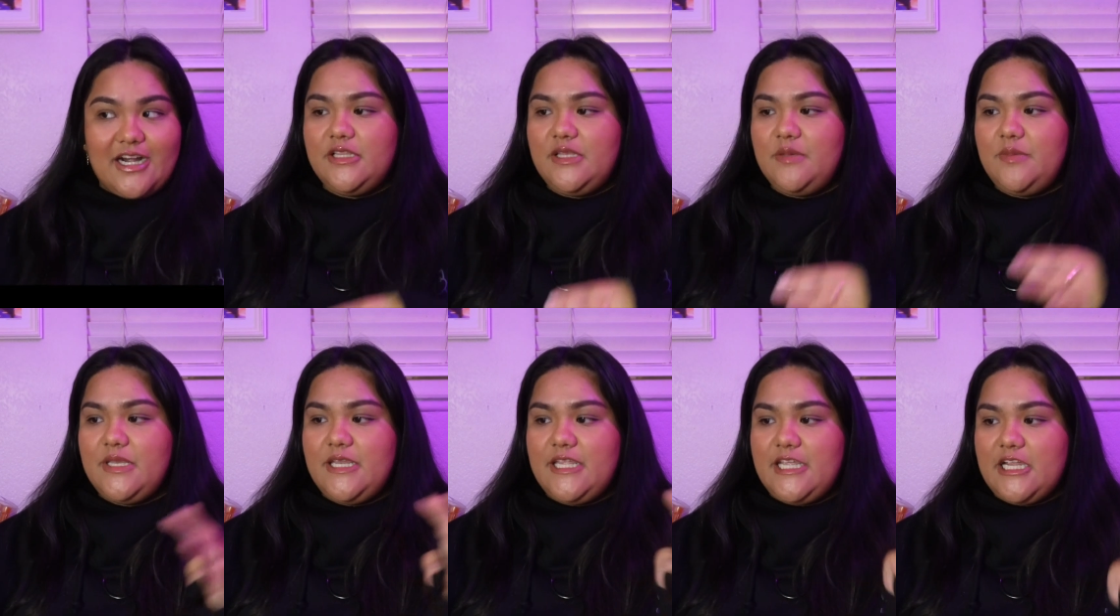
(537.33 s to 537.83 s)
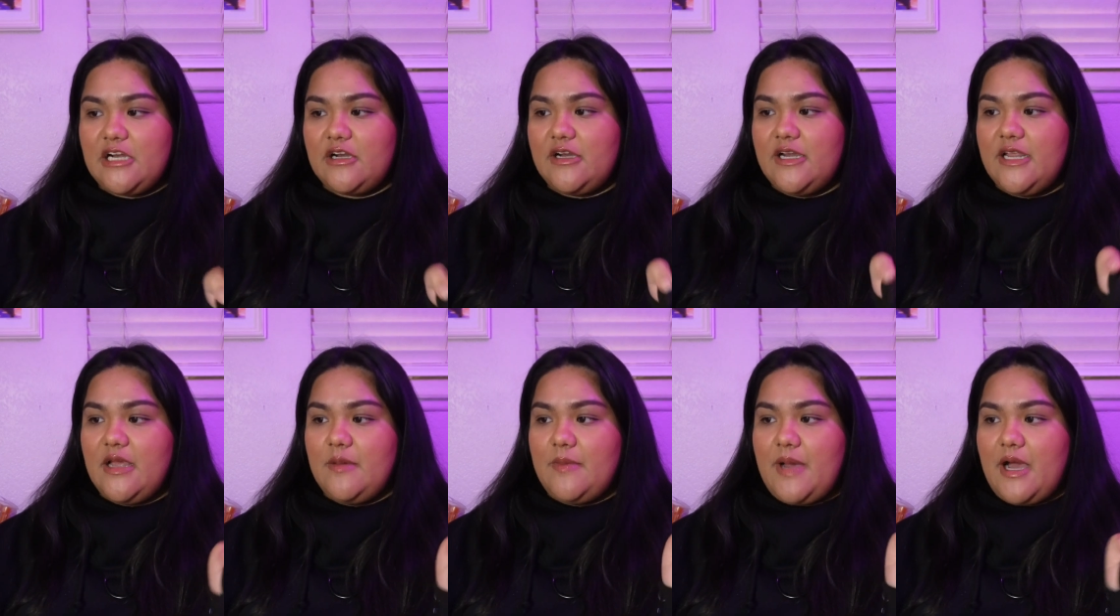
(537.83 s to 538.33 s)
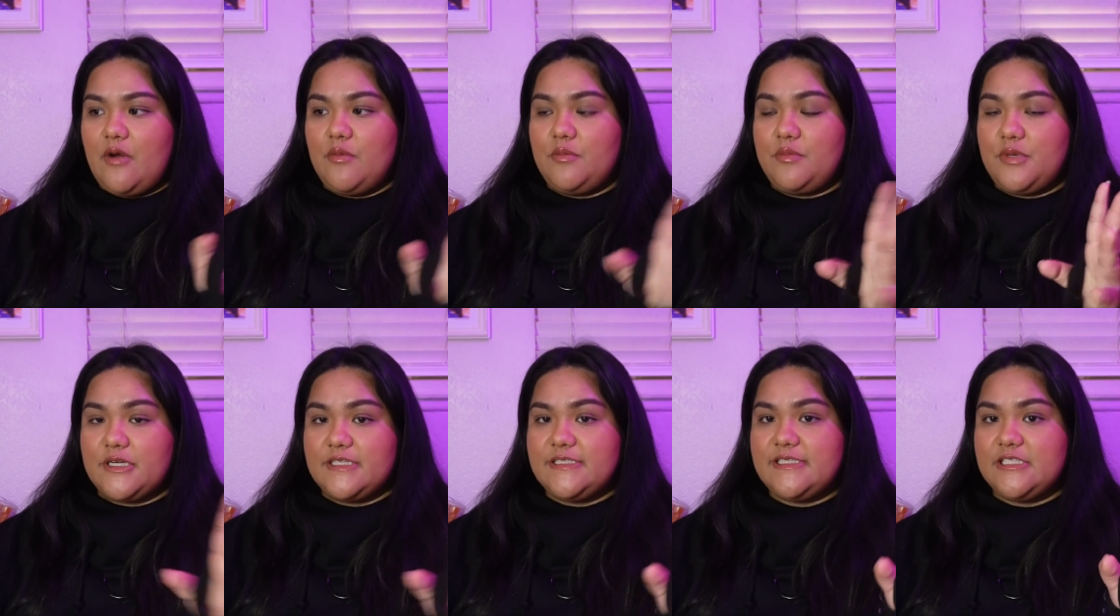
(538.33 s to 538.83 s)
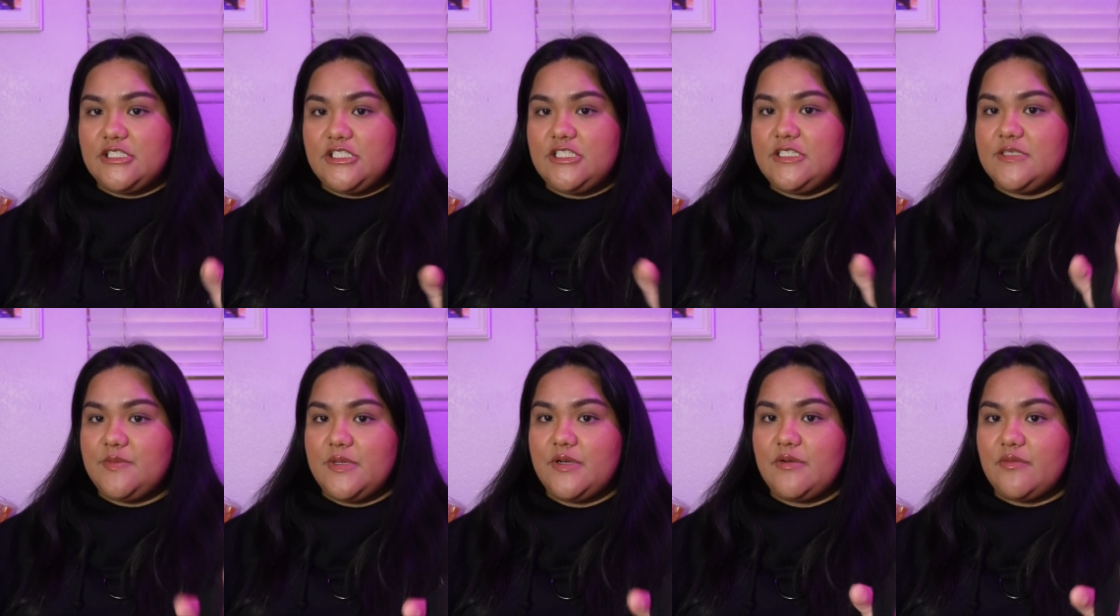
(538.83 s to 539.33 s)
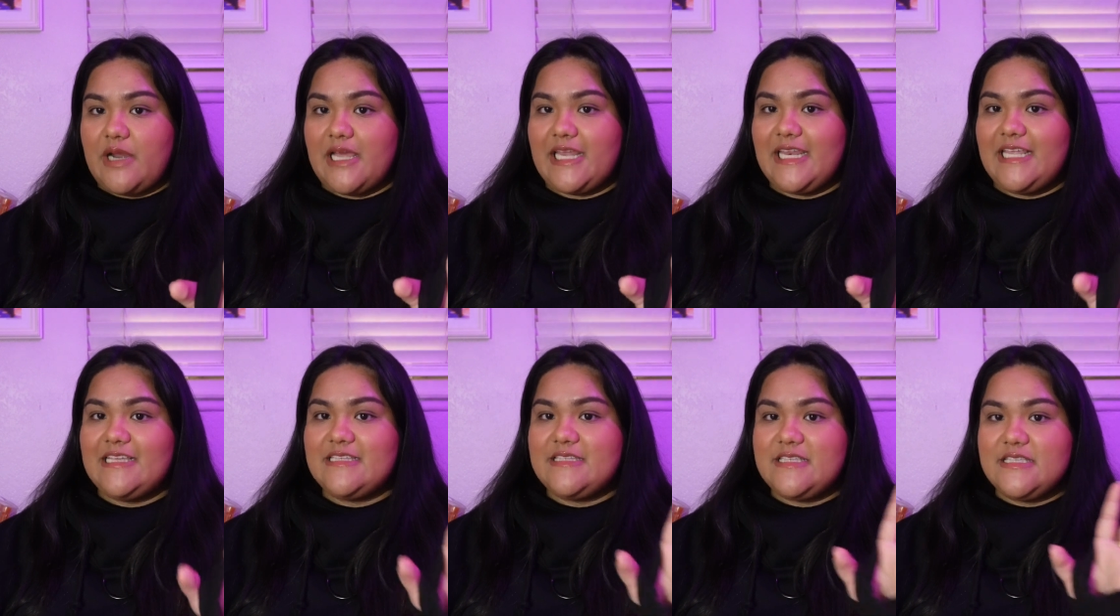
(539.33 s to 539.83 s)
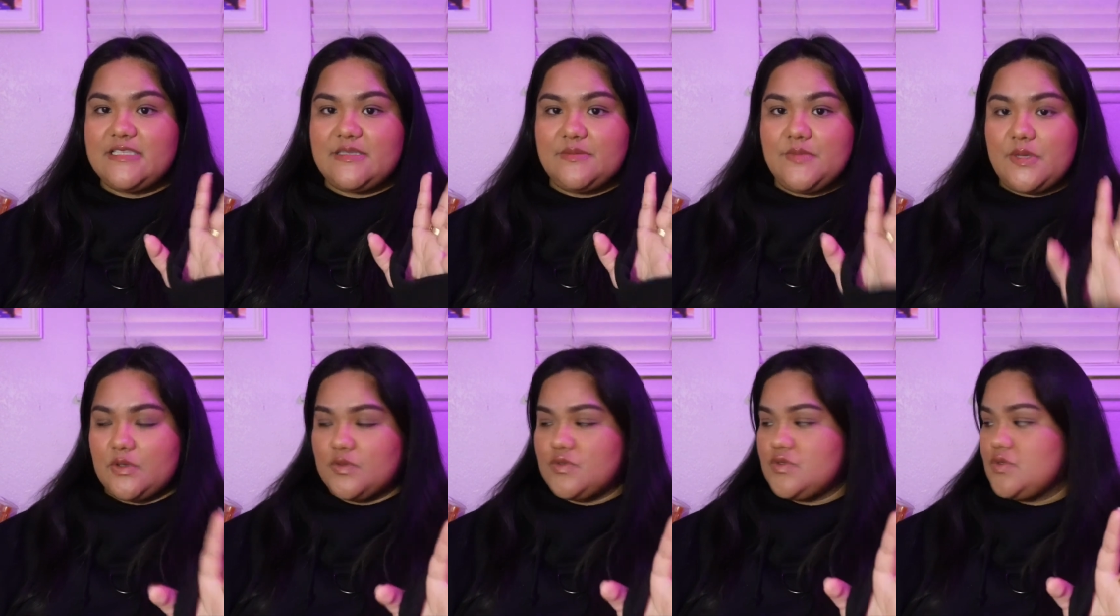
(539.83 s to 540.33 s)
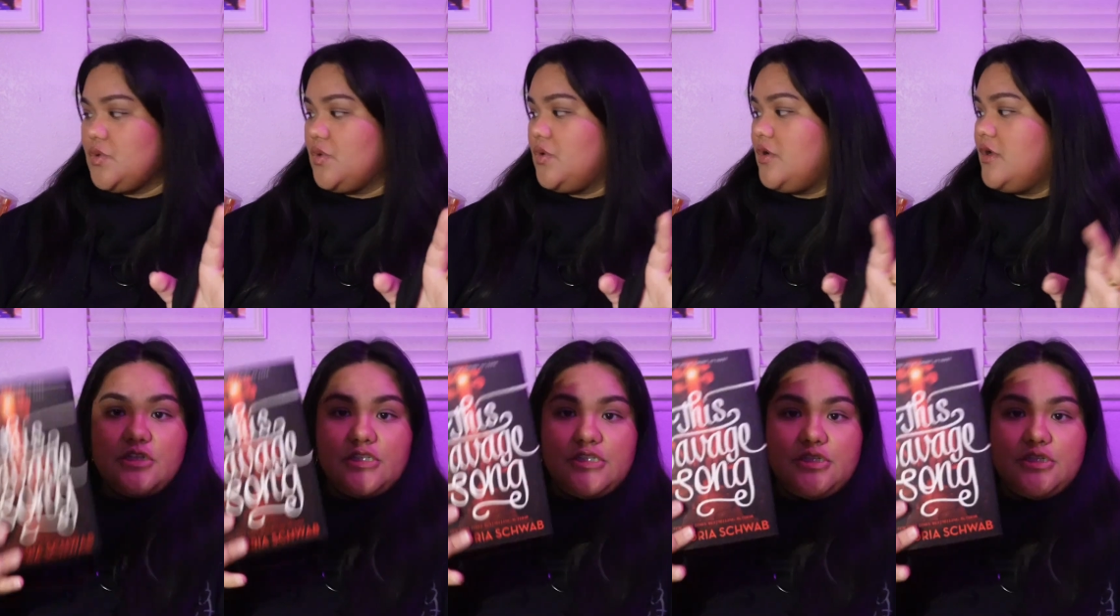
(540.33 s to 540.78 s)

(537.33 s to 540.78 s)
I've really been hearing about books that she's been writing since middle school.